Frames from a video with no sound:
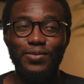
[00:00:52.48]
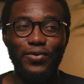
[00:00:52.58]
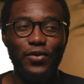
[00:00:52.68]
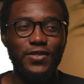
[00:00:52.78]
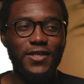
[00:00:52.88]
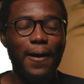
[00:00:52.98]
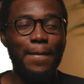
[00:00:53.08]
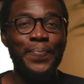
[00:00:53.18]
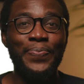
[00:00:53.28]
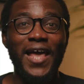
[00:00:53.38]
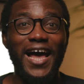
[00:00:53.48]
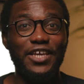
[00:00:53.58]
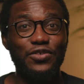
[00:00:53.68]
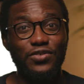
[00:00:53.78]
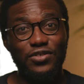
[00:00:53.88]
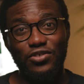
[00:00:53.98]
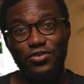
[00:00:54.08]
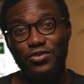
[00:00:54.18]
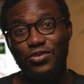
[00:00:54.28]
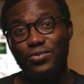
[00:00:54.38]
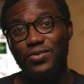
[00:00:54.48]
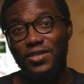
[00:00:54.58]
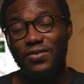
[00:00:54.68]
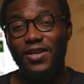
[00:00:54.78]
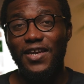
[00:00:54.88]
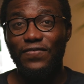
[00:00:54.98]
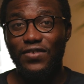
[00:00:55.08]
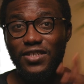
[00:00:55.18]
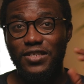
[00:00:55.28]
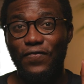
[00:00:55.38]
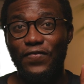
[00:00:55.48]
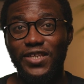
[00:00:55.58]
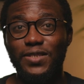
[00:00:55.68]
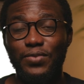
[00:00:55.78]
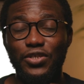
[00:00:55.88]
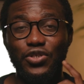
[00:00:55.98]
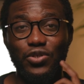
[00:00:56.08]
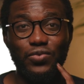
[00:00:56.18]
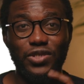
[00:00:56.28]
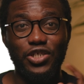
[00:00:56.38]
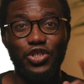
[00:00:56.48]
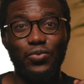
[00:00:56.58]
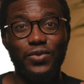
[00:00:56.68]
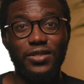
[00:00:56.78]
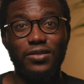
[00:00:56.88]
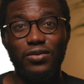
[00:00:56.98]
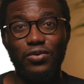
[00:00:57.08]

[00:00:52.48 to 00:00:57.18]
because I used just 2 single lights for this first picture, which I shot with a